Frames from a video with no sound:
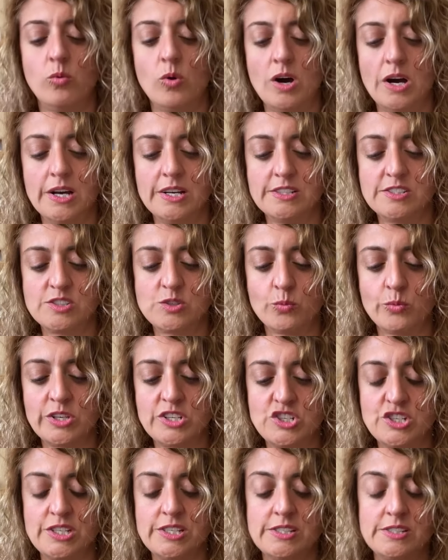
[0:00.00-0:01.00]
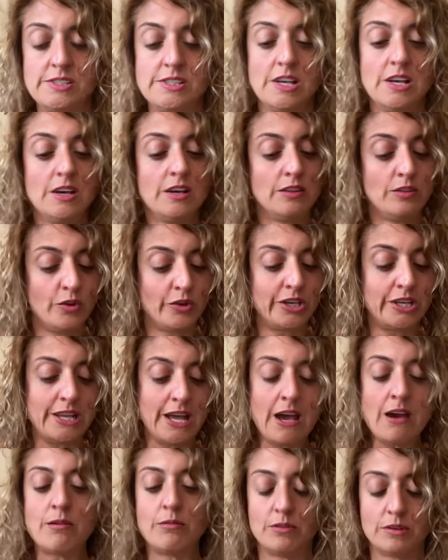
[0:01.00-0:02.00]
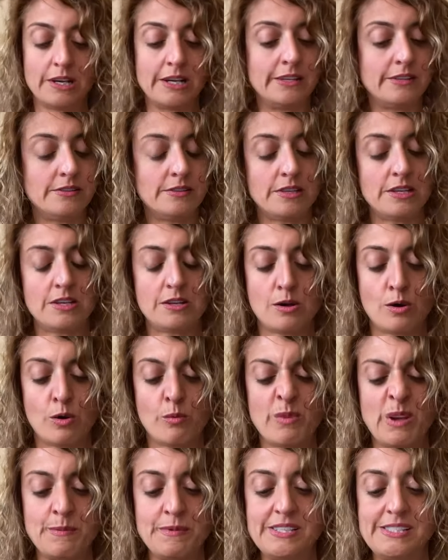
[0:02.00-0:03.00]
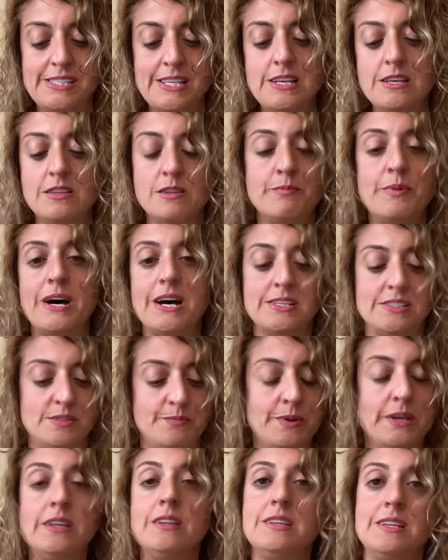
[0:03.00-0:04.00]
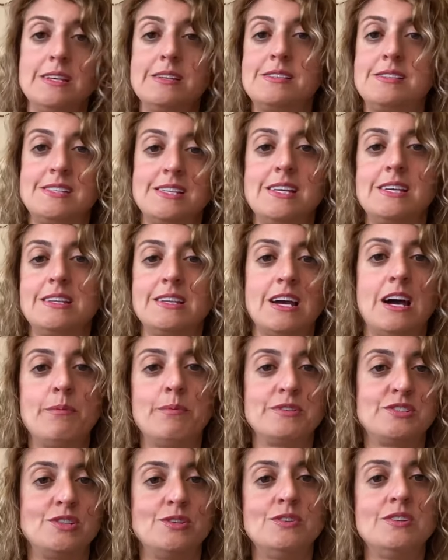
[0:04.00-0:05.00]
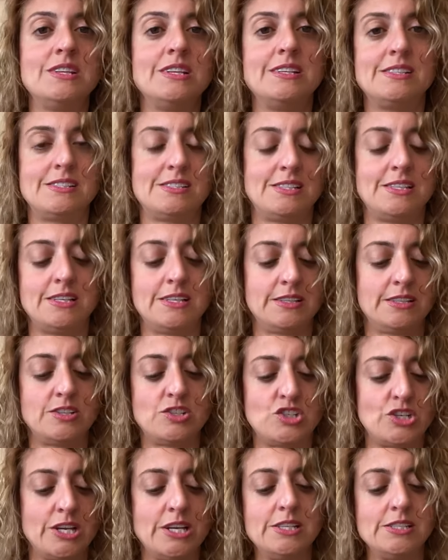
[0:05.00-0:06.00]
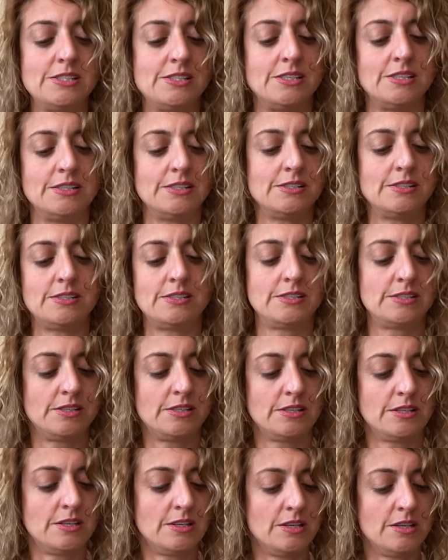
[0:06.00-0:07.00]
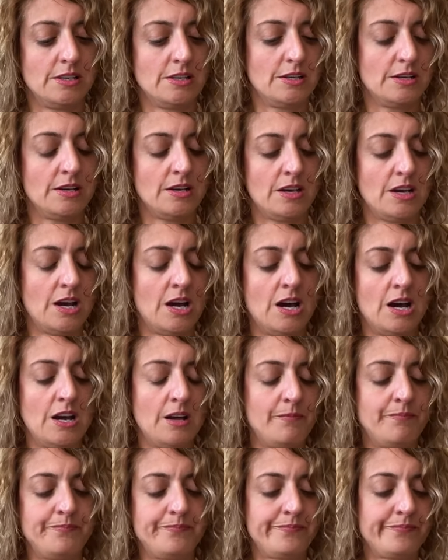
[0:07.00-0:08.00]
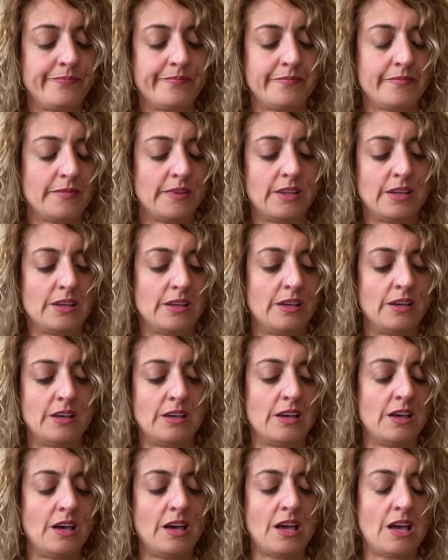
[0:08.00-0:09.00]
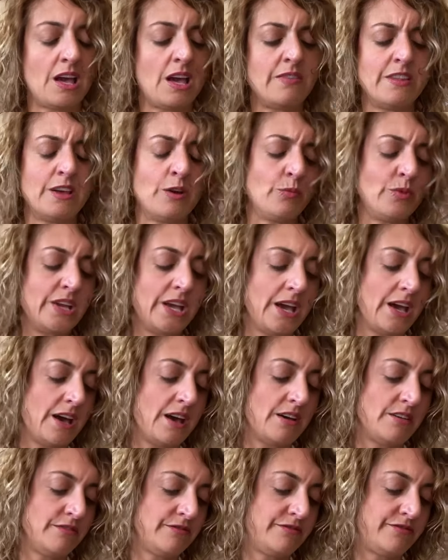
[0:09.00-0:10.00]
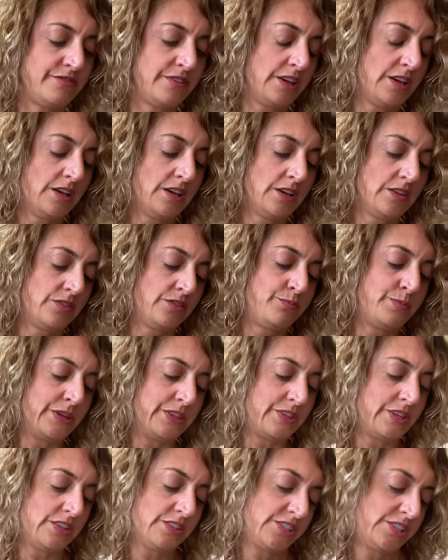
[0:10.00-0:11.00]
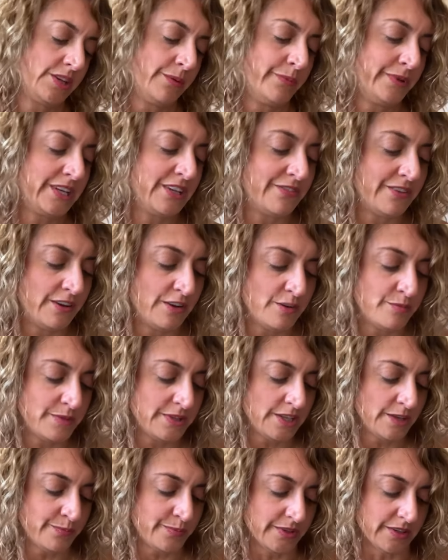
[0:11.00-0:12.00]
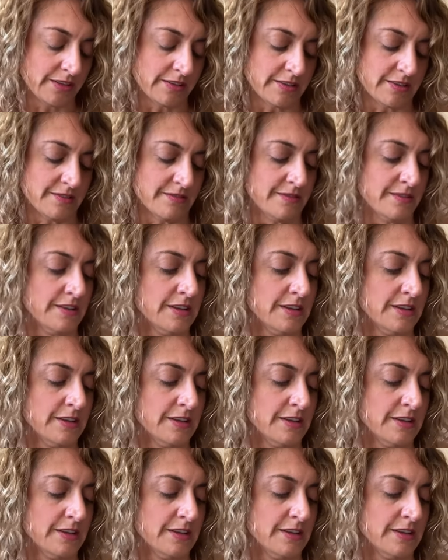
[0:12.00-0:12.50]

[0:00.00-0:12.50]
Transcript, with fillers: Wands, which is looking out and you know maybe seeing the possibilities, seeing the opportunities, seeing the chances. Um, and then we have, but there's somebody very manipulative.